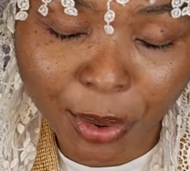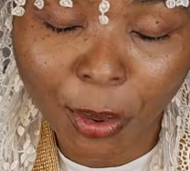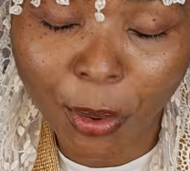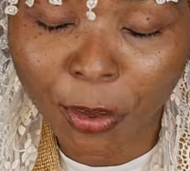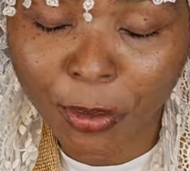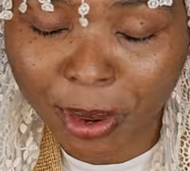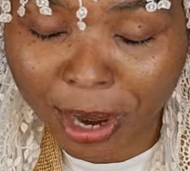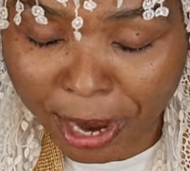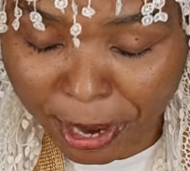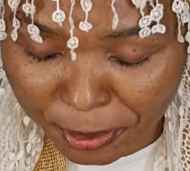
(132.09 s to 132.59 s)
All
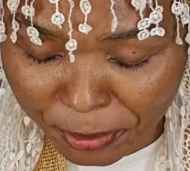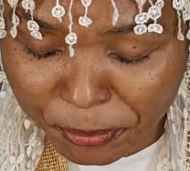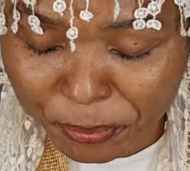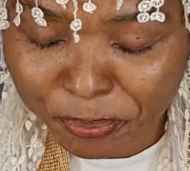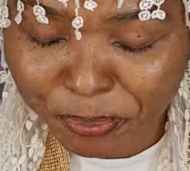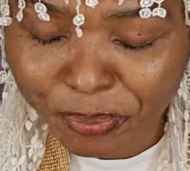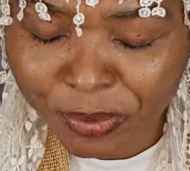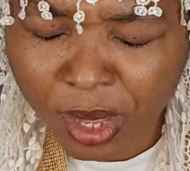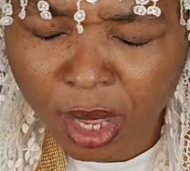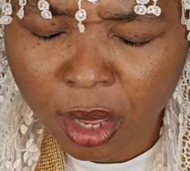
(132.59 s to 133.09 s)
right
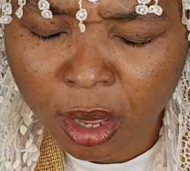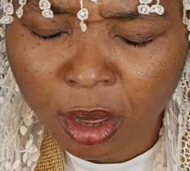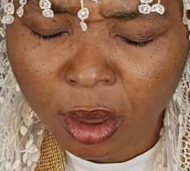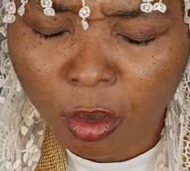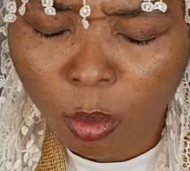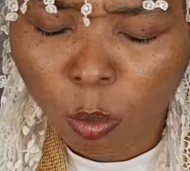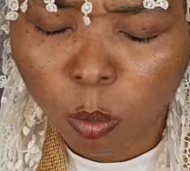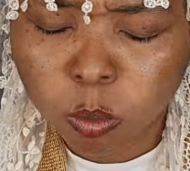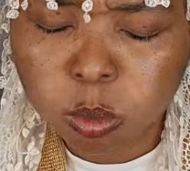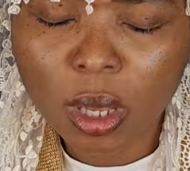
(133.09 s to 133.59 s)

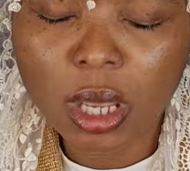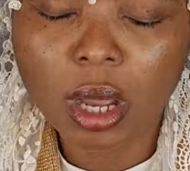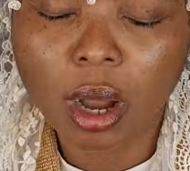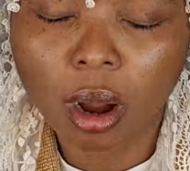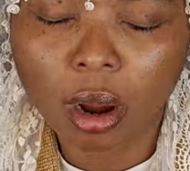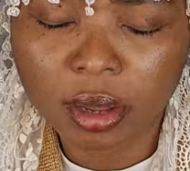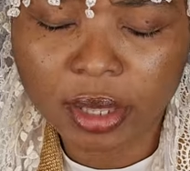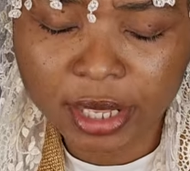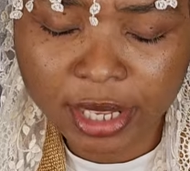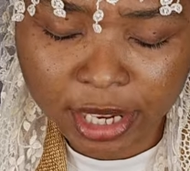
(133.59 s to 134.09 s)
we
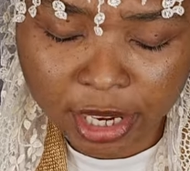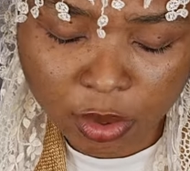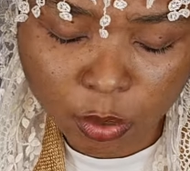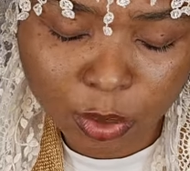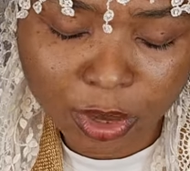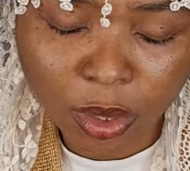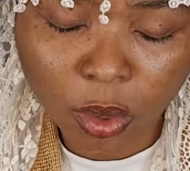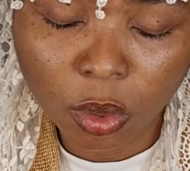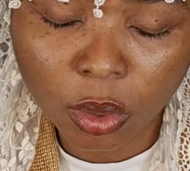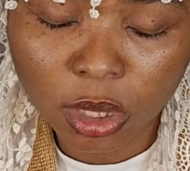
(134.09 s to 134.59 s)
are near. We're
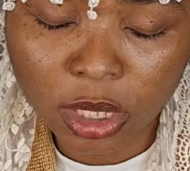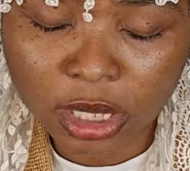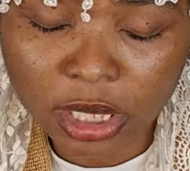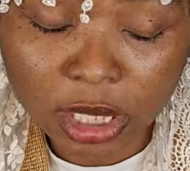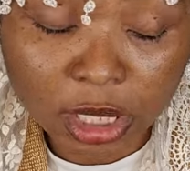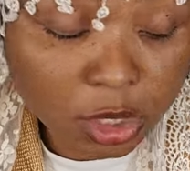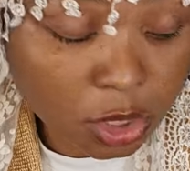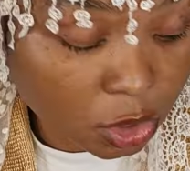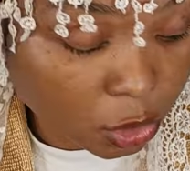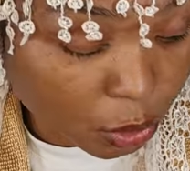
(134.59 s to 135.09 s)
not only
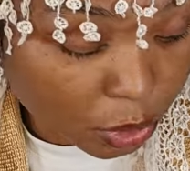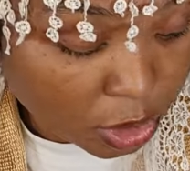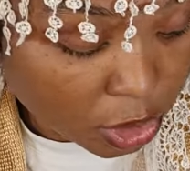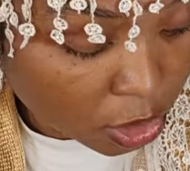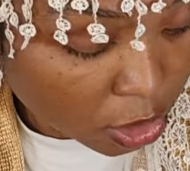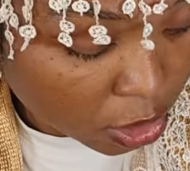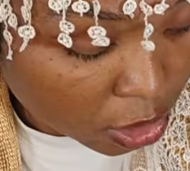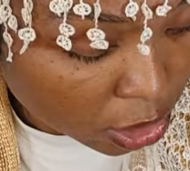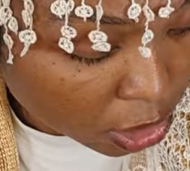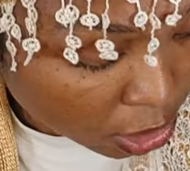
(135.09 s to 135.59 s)
near to the
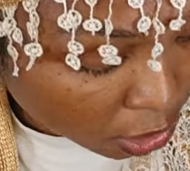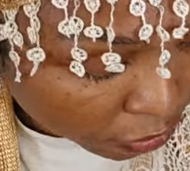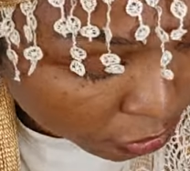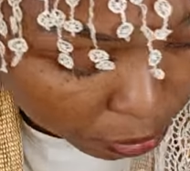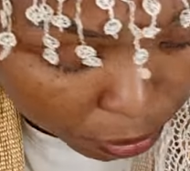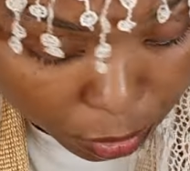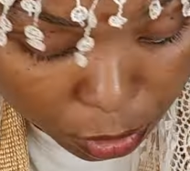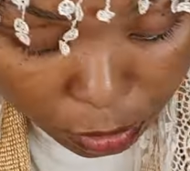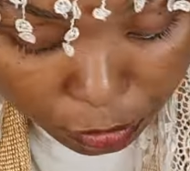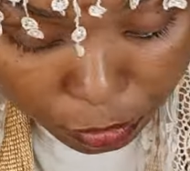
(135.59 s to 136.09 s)
returning of the
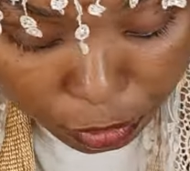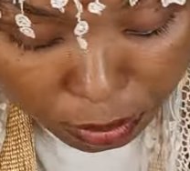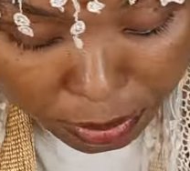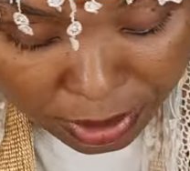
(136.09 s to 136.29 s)
beautiful